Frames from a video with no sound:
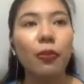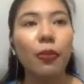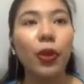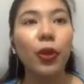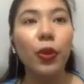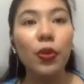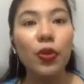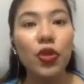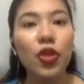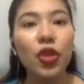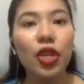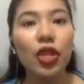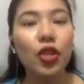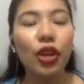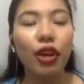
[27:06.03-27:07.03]

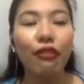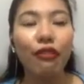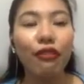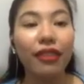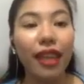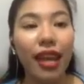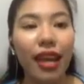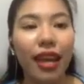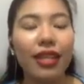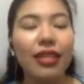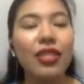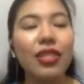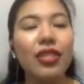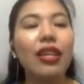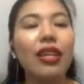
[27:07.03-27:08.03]
producers of text,